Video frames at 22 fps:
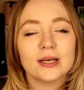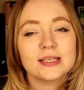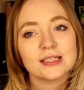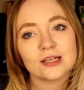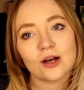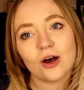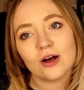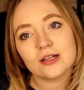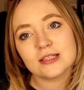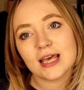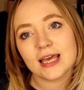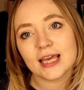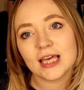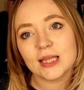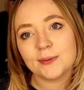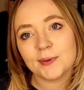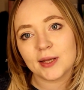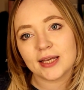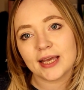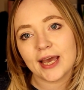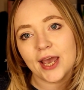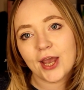start taking the
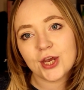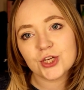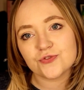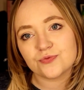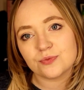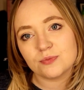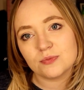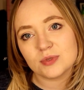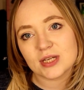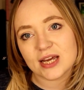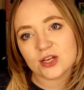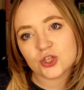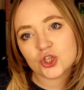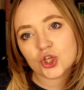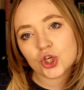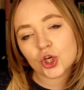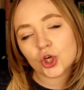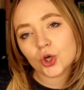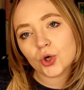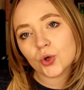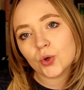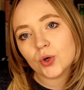medication from day
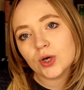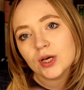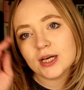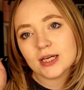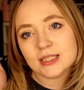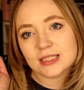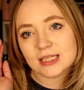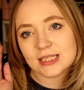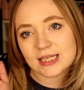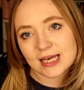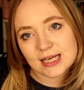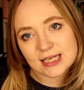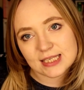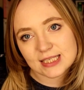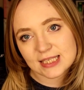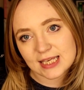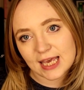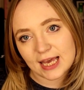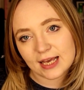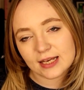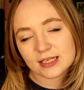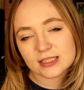2 to day
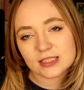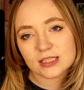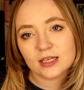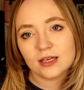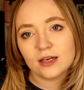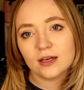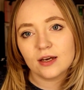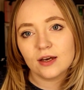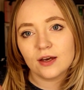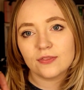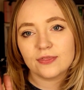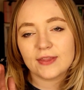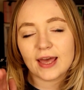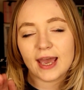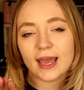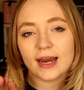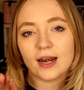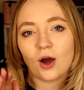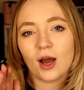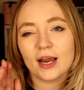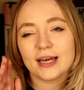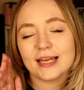6.
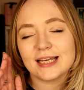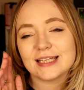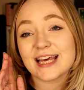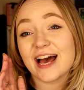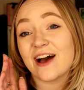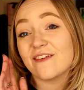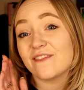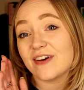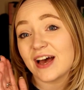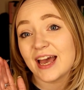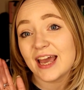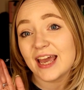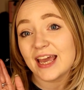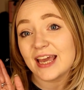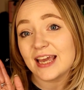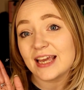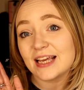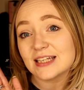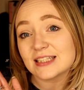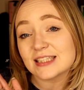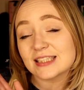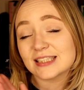Then I need to have
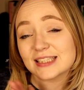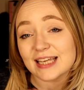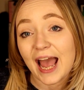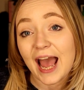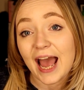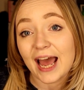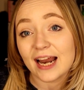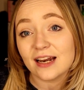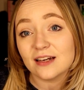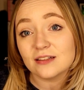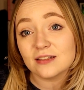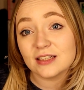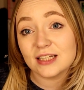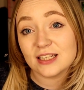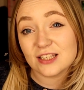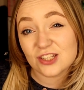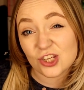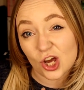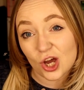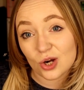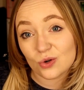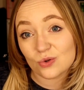a scan,
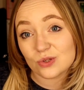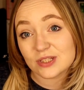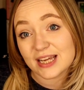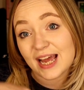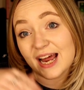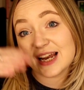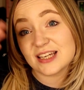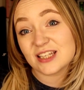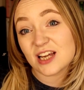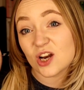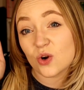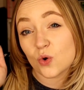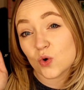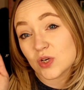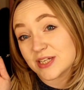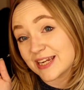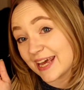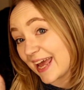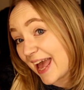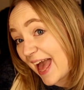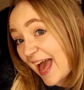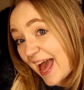internal scan, done on
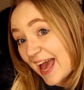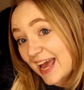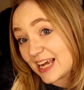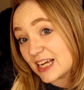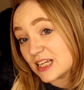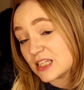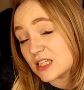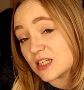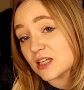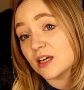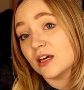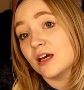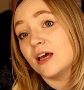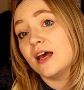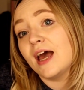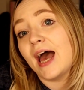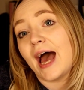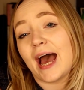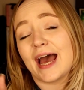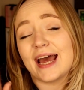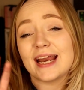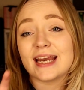day 8.
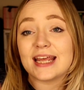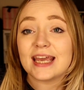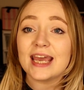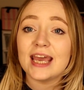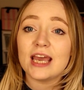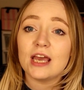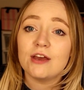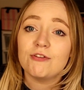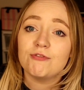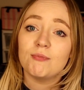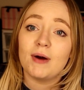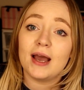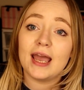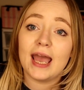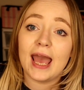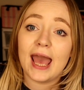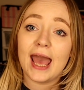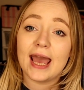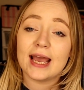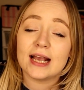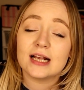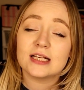And if my
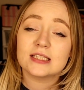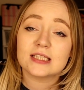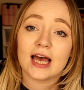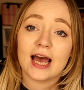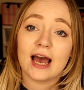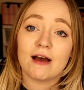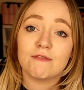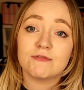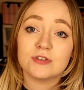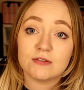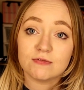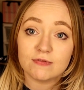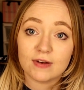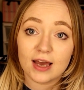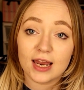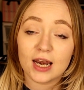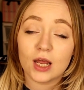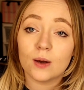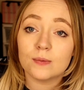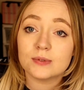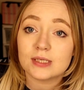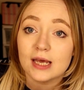eggs have
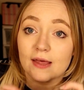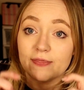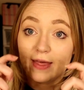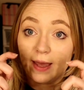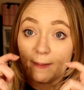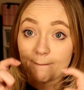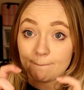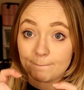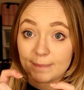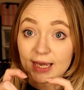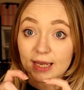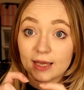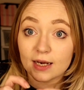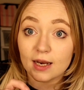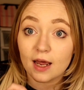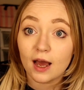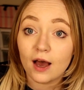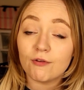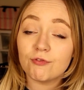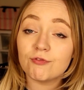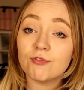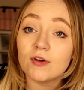developed and they're big
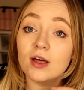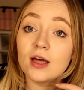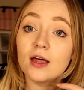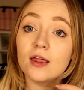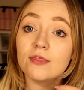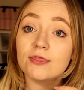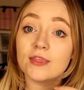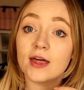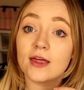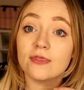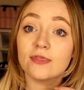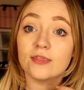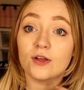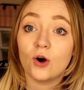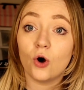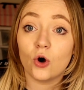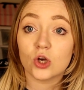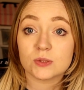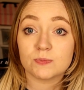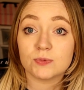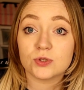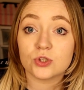enough, then the
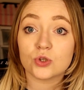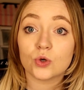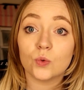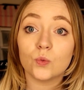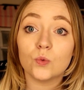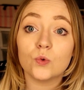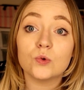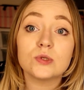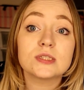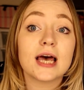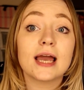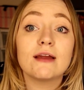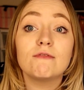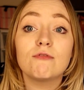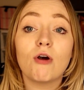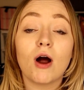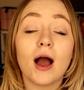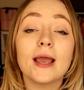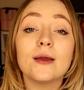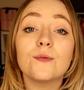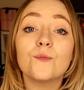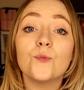hospital will say,
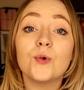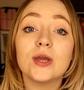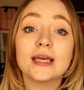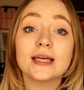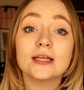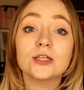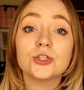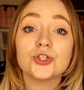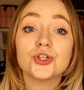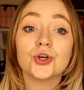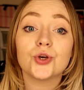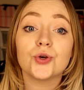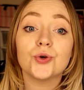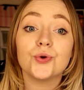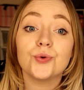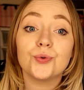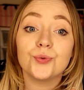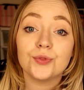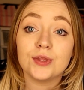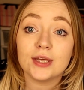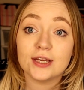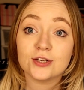right, we can
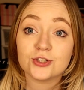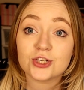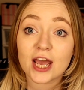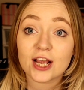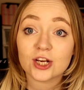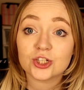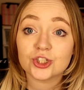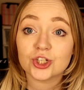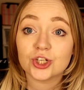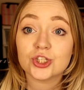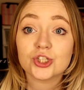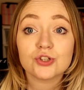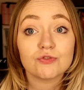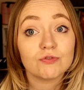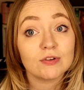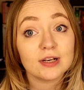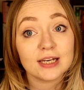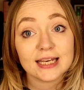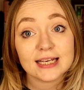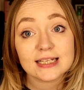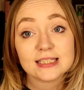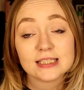do the injection to
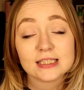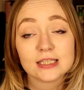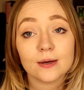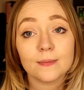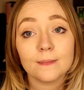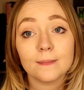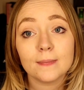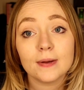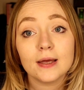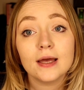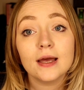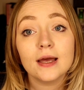release them,